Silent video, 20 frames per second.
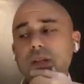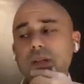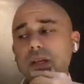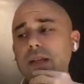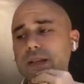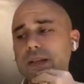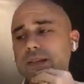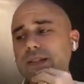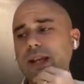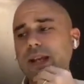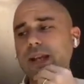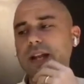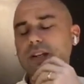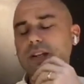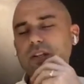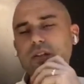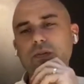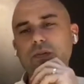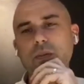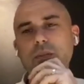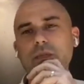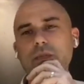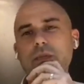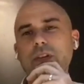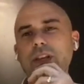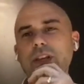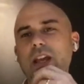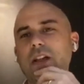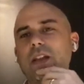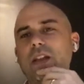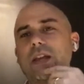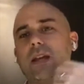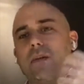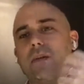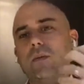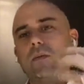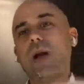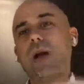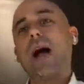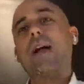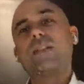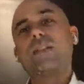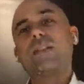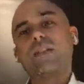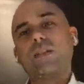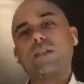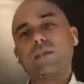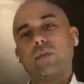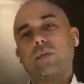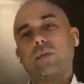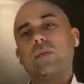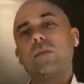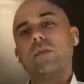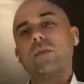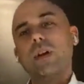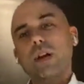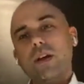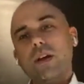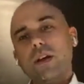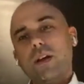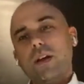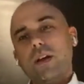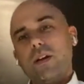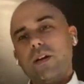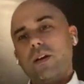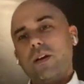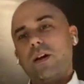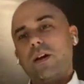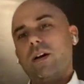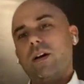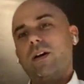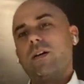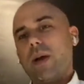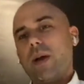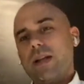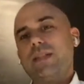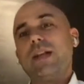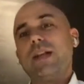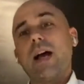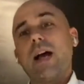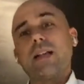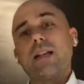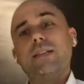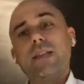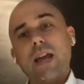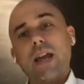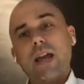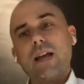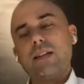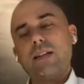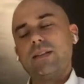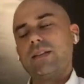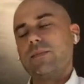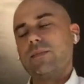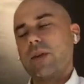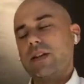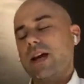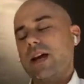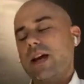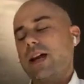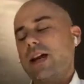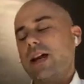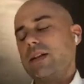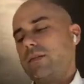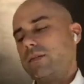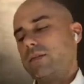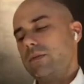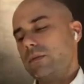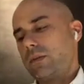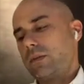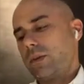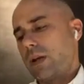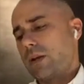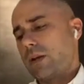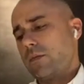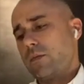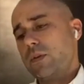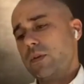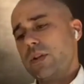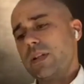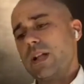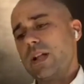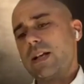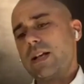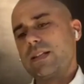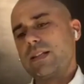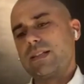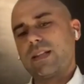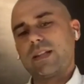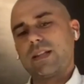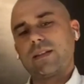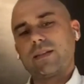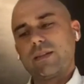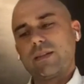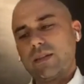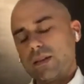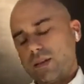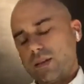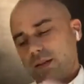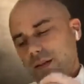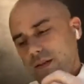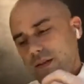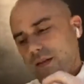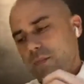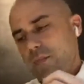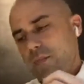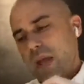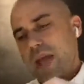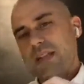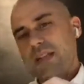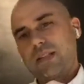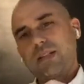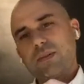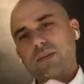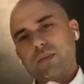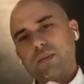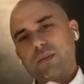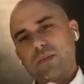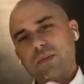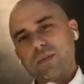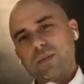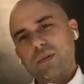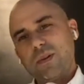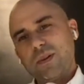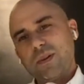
And the sketch from Vignelli passed through my dad's hands, and my dad kind of realized that the base